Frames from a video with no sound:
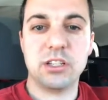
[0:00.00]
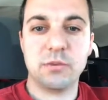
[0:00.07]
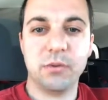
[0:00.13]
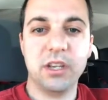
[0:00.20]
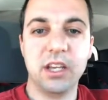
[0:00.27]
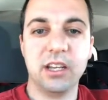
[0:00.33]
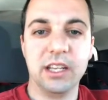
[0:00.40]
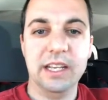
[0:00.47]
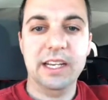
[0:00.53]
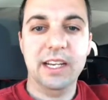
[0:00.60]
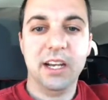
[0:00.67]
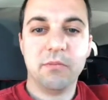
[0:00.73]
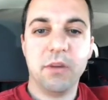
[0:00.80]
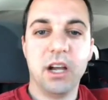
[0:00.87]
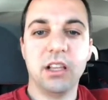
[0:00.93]
spend
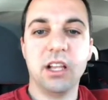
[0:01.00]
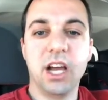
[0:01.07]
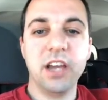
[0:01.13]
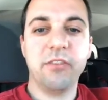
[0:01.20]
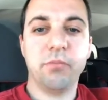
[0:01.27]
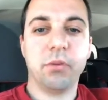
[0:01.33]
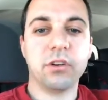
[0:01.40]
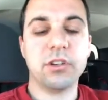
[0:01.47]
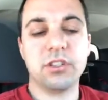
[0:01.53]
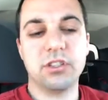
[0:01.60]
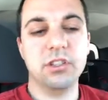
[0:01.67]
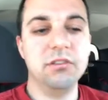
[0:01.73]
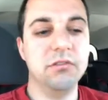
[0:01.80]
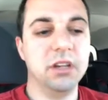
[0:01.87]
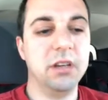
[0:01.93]
my life
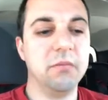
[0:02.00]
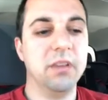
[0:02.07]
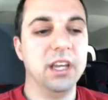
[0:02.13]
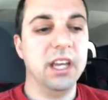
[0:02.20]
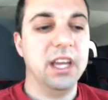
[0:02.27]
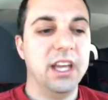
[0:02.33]
pursuing.